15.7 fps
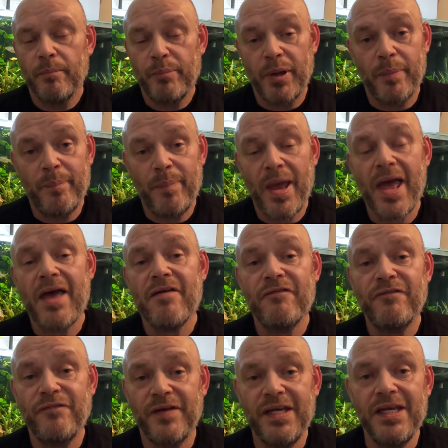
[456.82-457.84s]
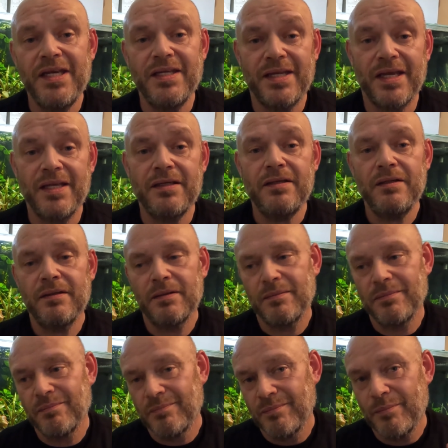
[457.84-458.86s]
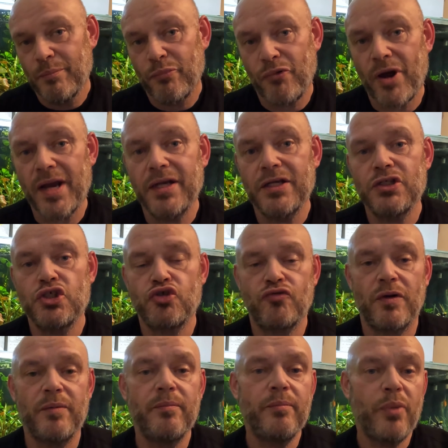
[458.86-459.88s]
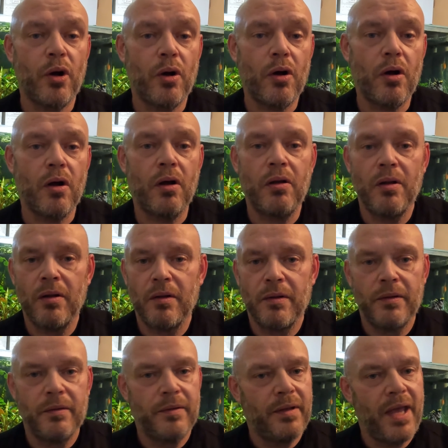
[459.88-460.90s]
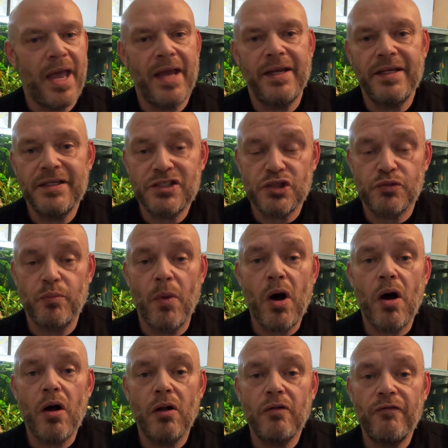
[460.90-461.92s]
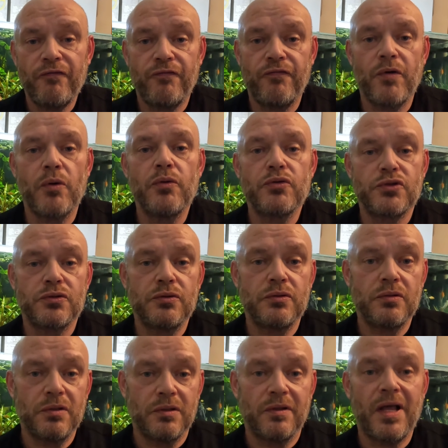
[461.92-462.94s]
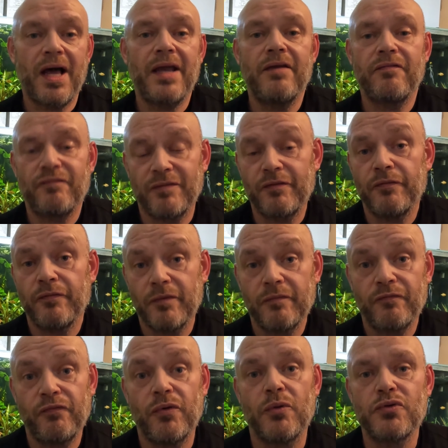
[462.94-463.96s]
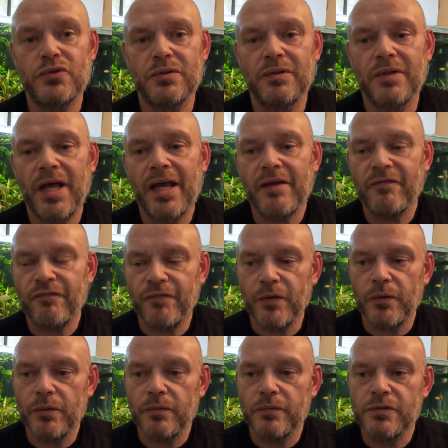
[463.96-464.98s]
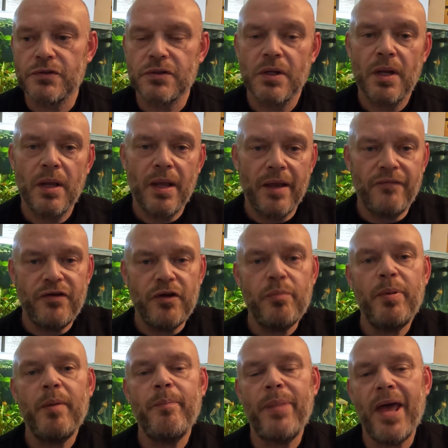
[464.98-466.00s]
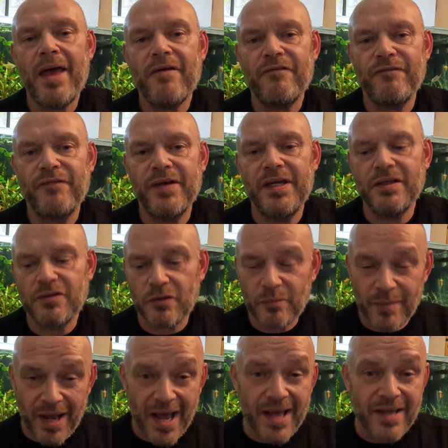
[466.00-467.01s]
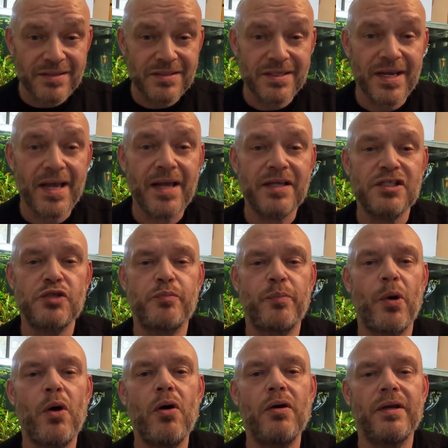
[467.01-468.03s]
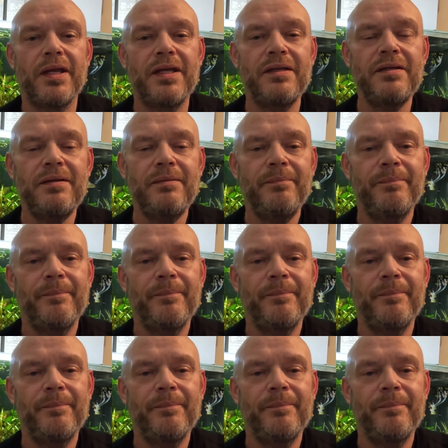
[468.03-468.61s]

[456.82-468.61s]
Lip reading: pipette feeding brine shrimp or any small frozen live foods. If you pipette feed them as they are spawning,